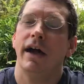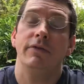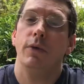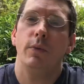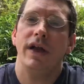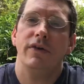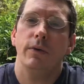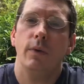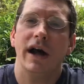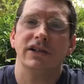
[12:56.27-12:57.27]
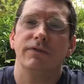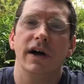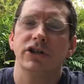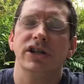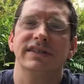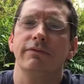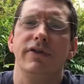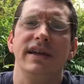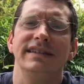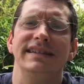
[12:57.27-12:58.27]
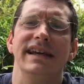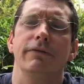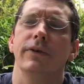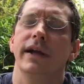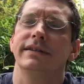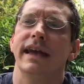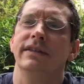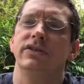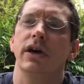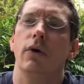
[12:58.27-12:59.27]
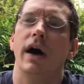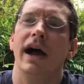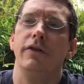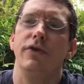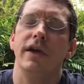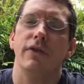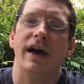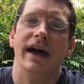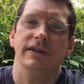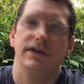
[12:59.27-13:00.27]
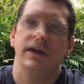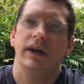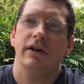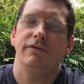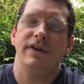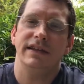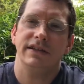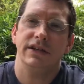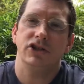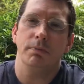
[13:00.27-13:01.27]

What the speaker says: the way the watch functions, everything is different. And so I think that's a vintage